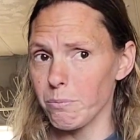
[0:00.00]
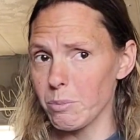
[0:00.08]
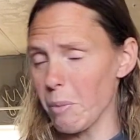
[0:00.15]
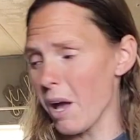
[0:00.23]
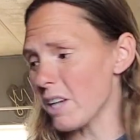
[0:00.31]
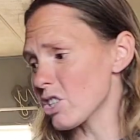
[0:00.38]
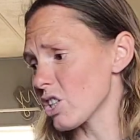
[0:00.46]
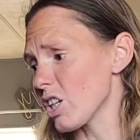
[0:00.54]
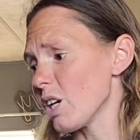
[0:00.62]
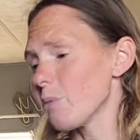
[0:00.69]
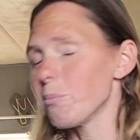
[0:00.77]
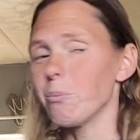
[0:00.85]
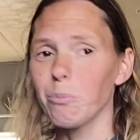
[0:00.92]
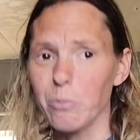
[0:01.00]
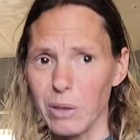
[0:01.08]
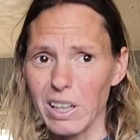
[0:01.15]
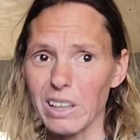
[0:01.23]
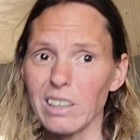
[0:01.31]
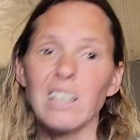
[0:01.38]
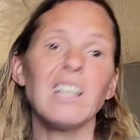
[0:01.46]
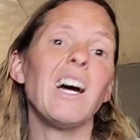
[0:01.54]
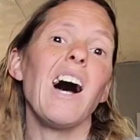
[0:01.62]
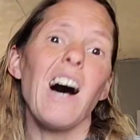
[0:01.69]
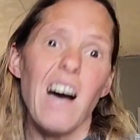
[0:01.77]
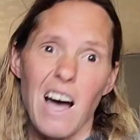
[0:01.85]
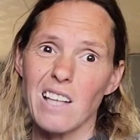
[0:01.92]
spatula, but
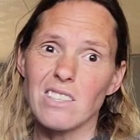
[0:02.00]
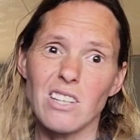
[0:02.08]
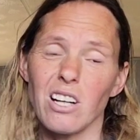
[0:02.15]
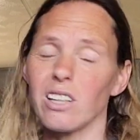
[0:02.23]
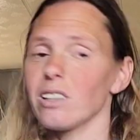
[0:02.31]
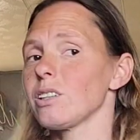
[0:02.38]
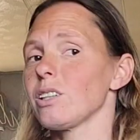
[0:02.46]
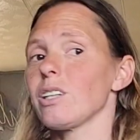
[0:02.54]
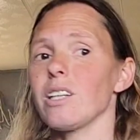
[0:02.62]
odds are